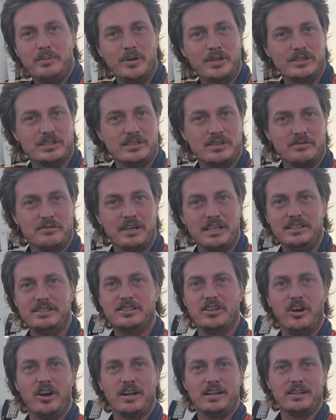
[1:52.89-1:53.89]
puts the
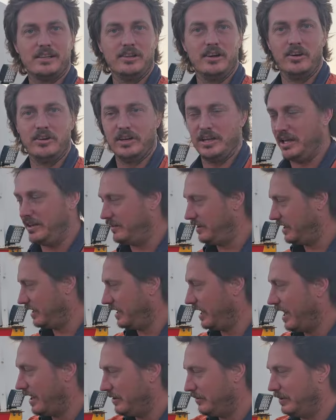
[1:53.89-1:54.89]
recycle on and then
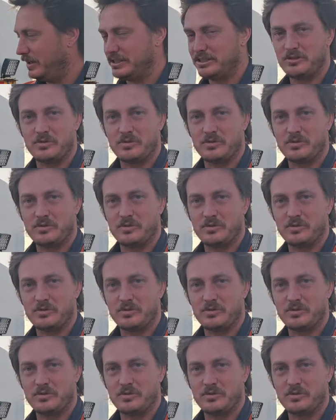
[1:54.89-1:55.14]
the other one